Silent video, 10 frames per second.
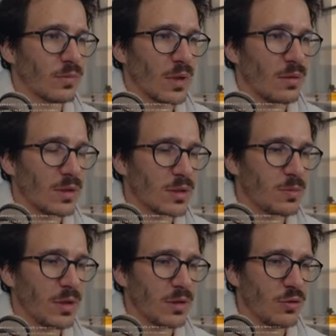Oh, let's
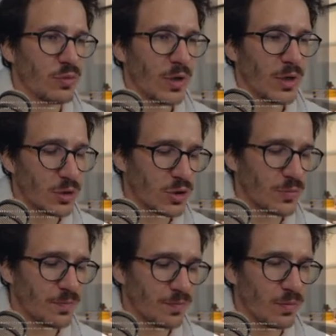make a new branch.
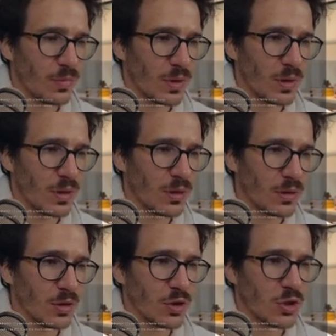Git
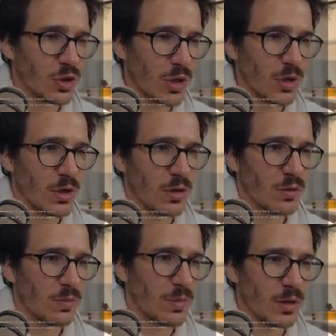checkout
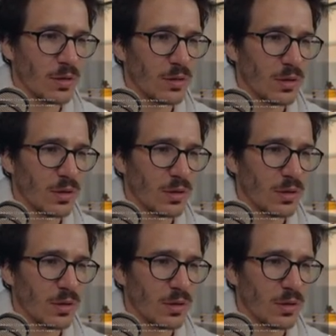mine.